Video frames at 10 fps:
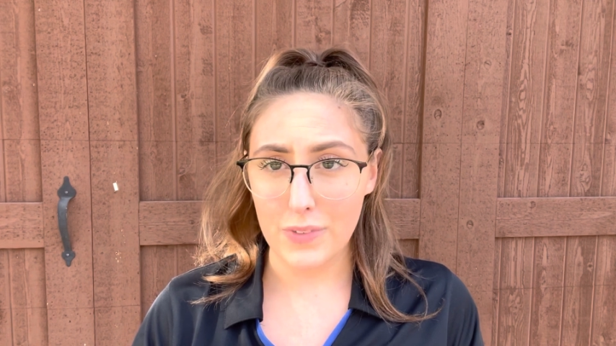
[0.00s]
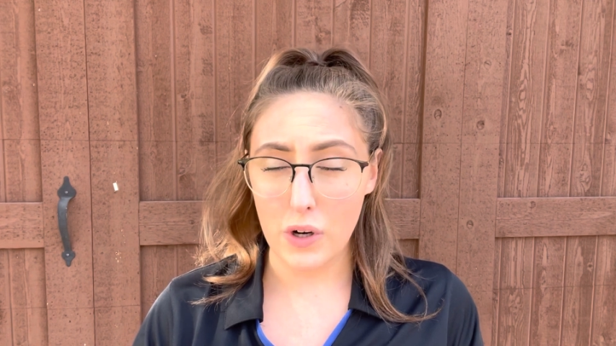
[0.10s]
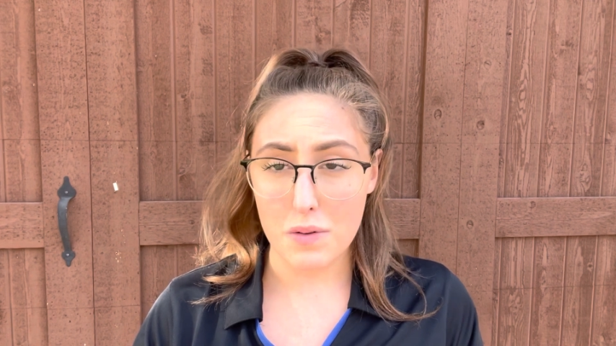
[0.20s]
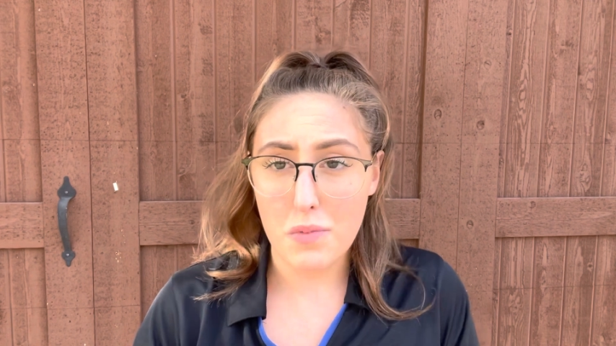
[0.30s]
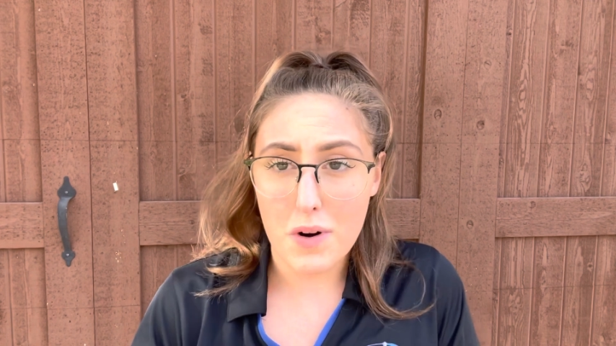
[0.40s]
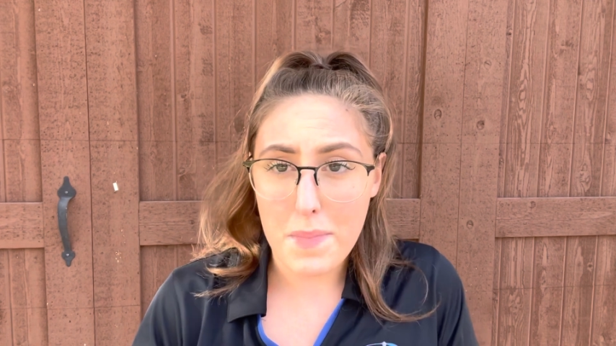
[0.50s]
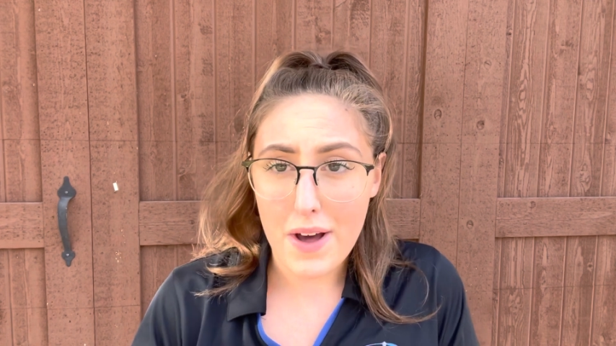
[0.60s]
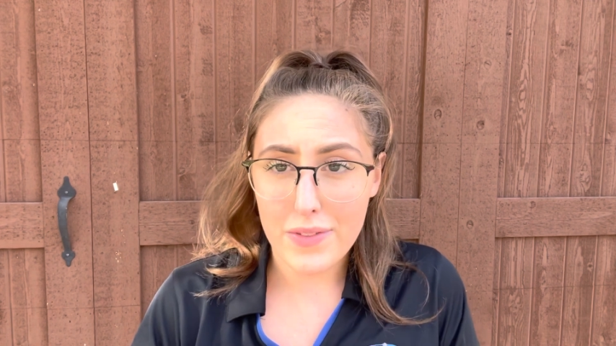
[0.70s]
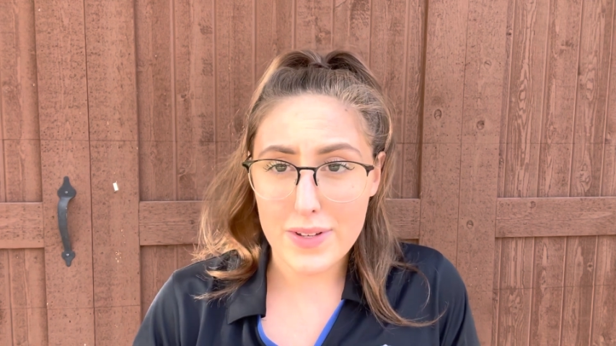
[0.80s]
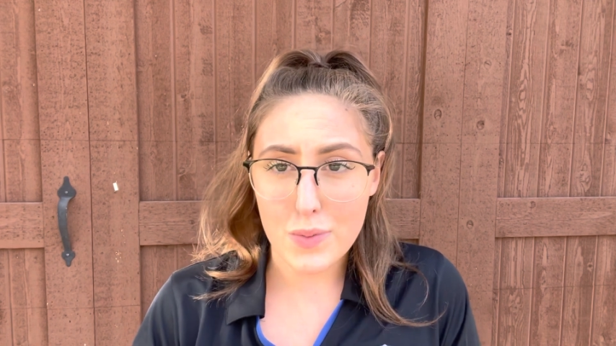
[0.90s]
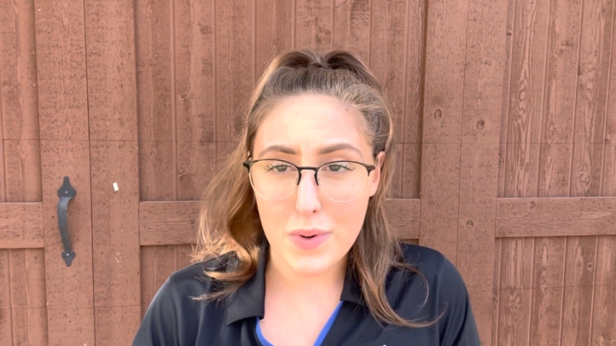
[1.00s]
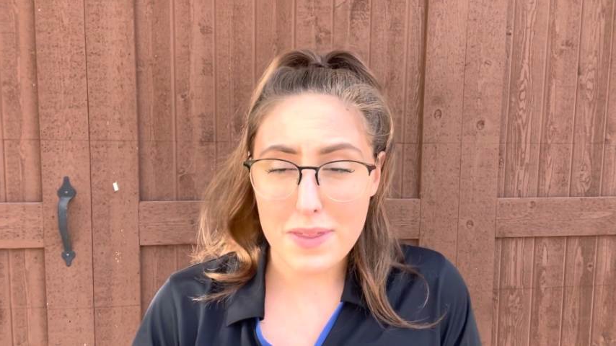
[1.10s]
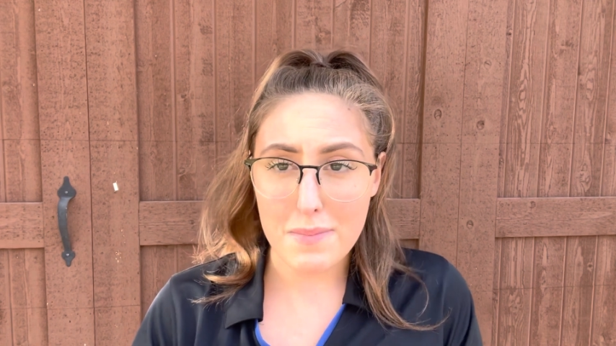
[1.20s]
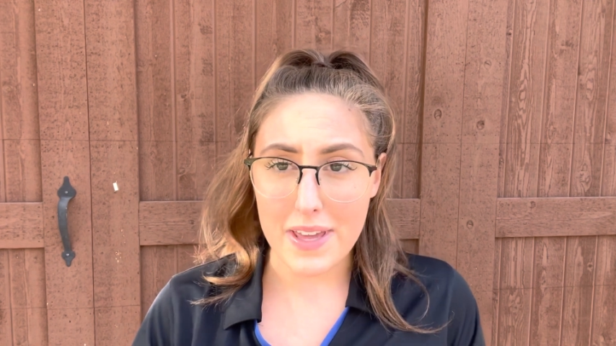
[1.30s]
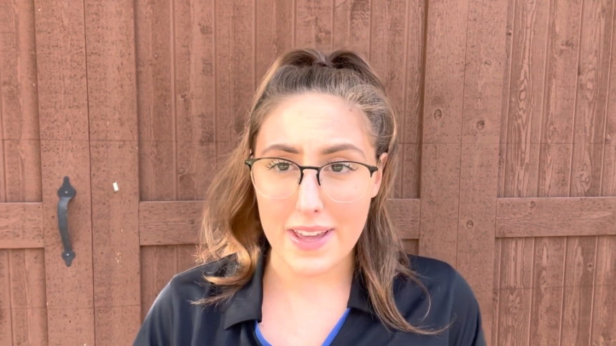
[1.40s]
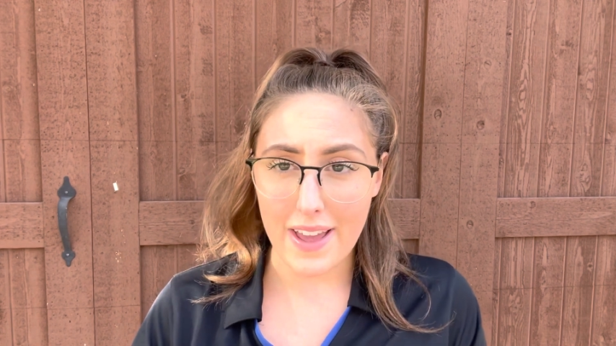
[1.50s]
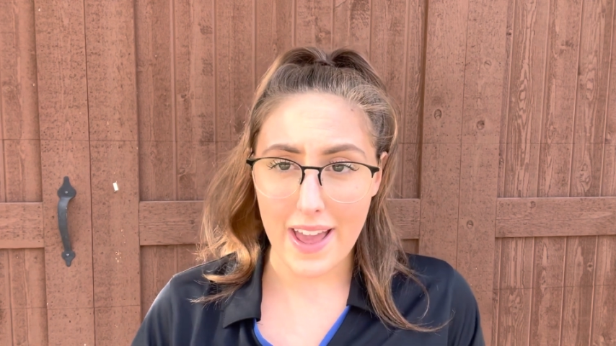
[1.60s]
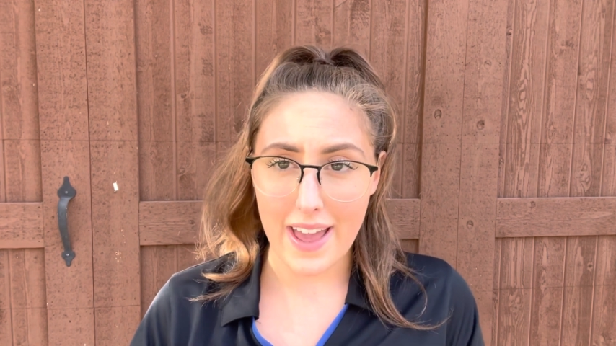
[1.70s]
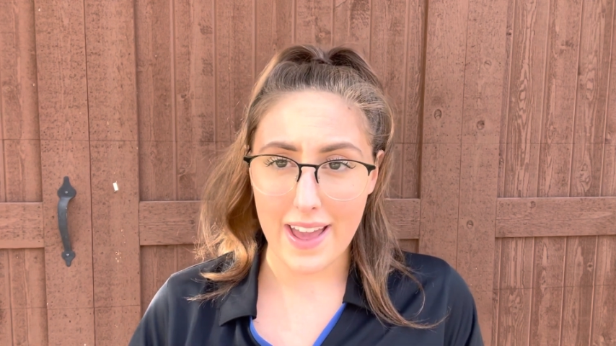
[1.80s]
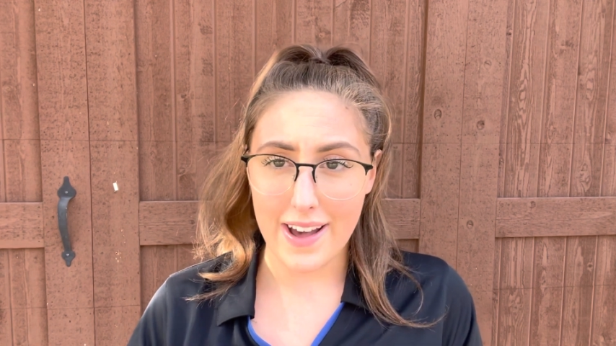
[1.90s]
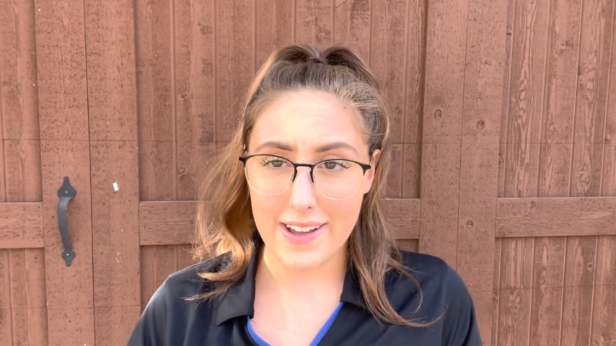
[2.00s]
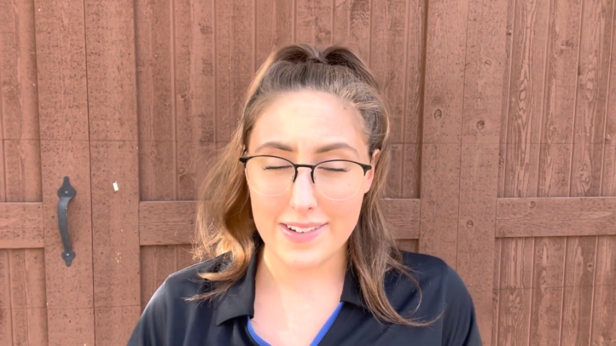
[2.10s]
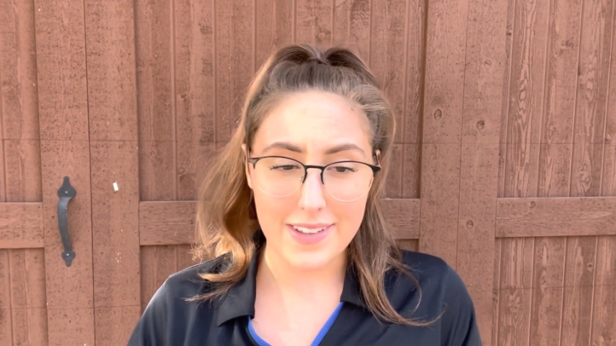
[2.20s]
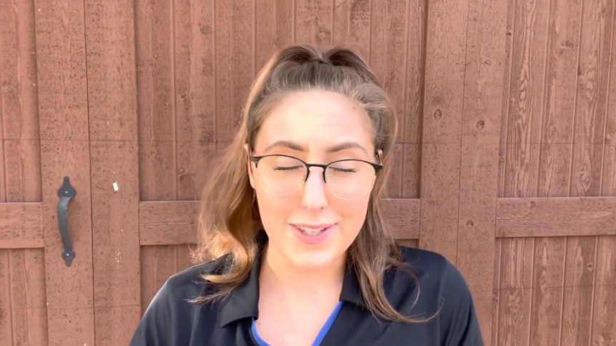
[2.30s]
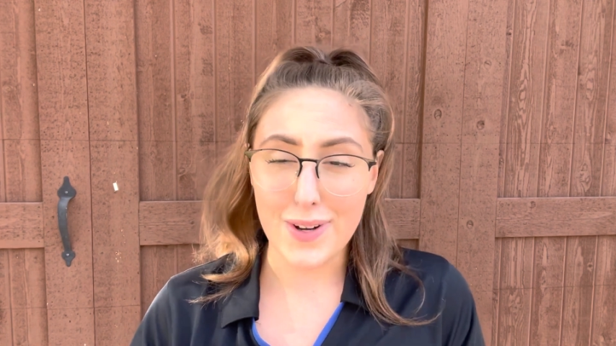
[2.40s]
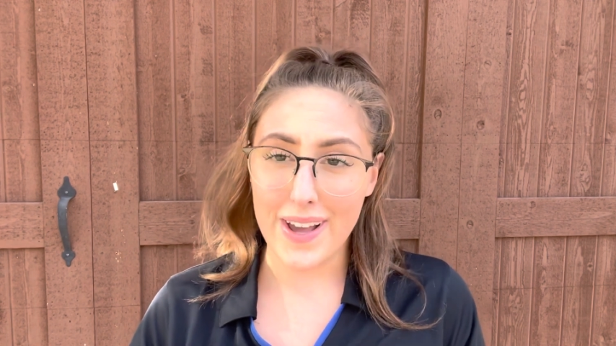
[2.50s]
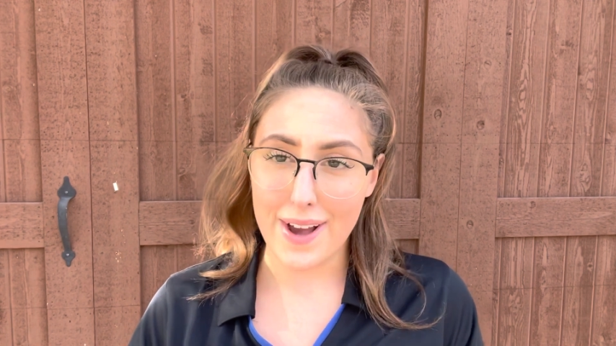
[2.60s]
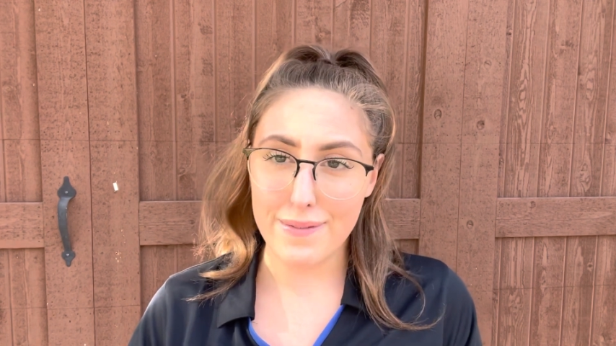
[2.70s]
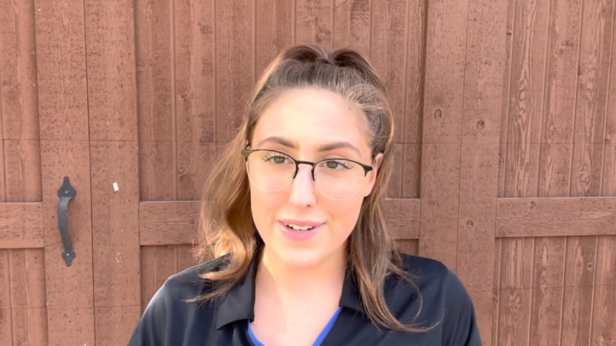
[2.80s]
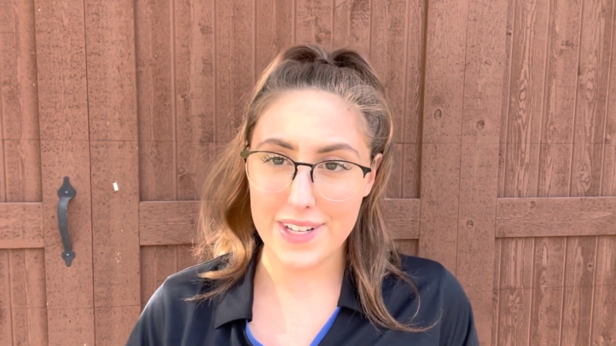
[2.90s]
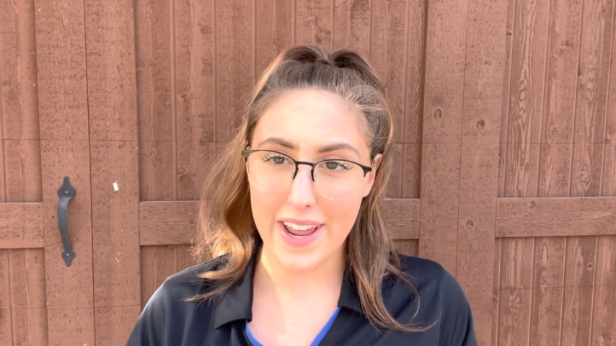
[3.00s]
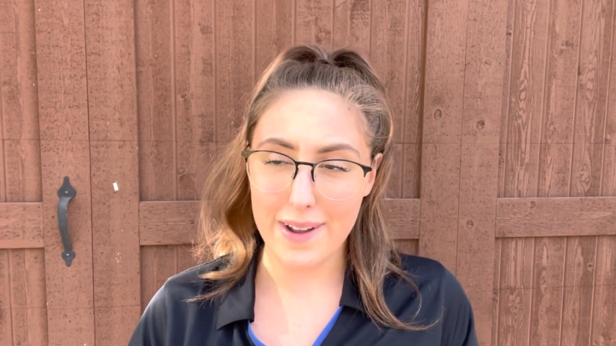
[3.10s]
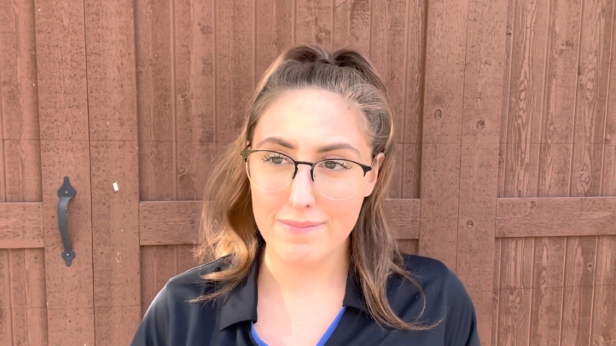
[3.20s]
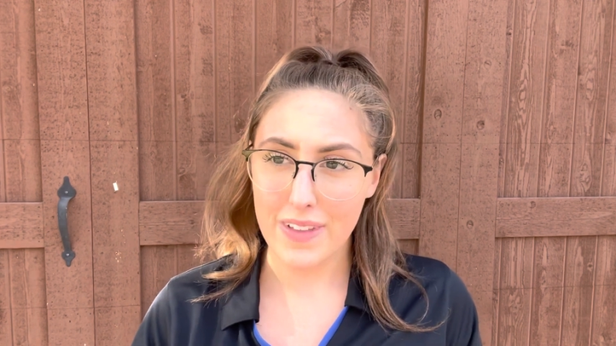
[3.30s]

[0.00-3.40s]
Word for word: learn more about this with me and that's all I have for today.